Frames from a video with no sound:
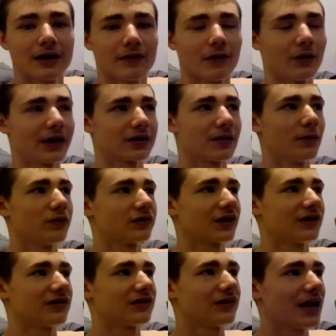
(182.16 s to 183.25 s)
They're like one
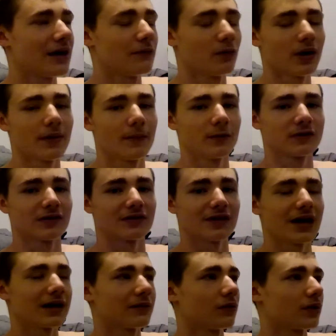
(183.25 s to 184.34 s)
of the most
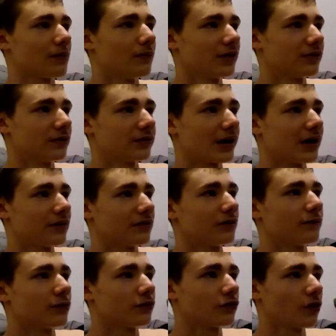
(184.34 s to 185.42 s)
aesthetic looking muscles, honestly,
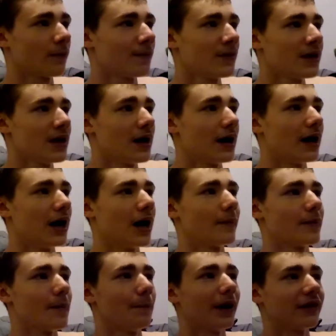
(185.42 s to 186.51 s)
for sure.
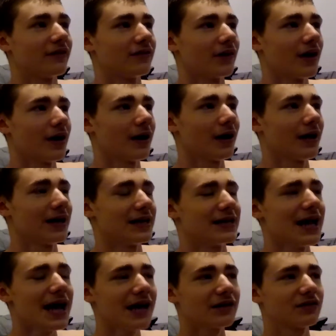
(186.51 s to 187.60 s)
But
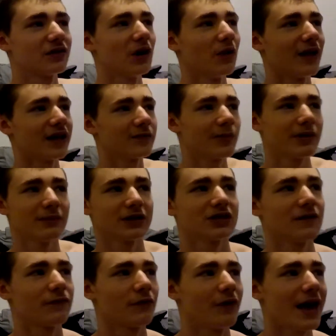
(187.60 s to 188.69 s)
yeah, so that's pretty much
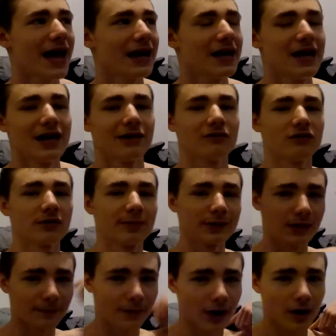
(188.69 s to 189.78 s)
it for that. You just
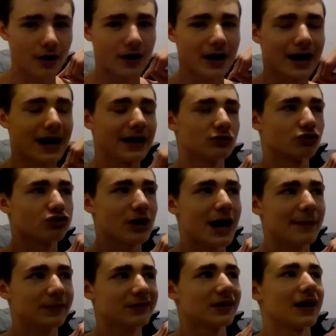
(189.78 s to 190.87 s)
put the bar on your
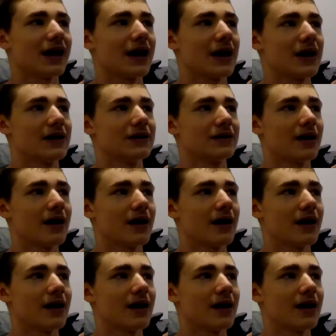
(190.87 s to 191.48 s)
traps, and